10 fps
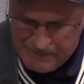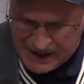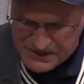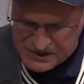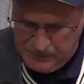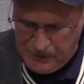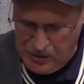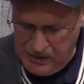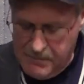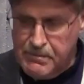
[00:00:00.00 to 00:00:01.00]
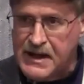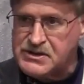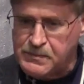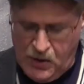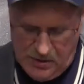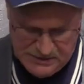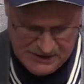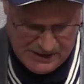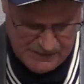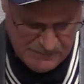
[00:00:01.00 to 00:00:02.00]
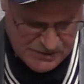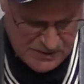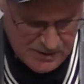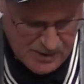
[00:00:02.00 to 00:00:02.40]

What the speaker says: basketball and baseball teams.